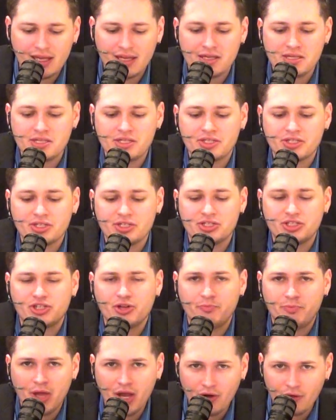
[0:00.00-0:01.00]
is
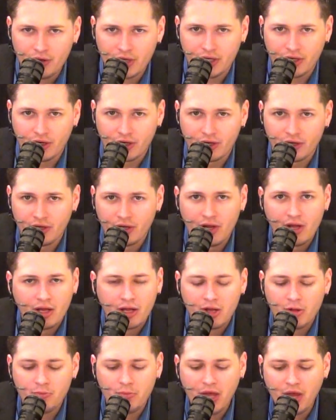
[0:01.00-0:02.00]
superior
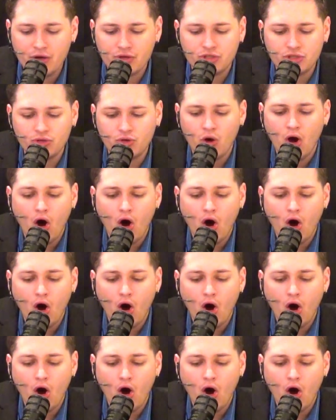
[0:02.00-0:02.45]
compared to